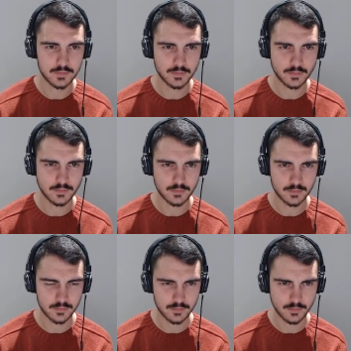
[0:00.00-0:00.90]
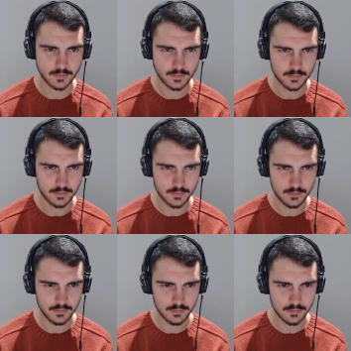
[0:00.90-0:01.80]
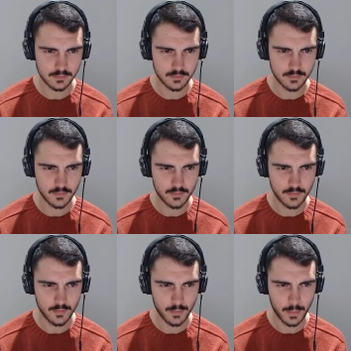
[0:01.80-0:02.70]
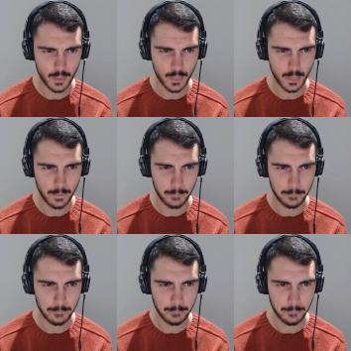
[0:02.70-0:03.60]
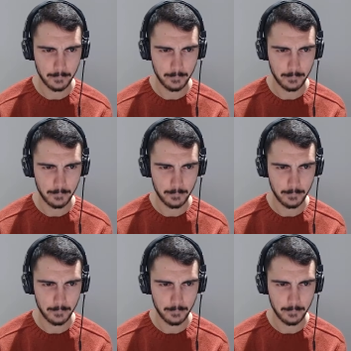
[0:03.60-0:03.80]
(no one is talking)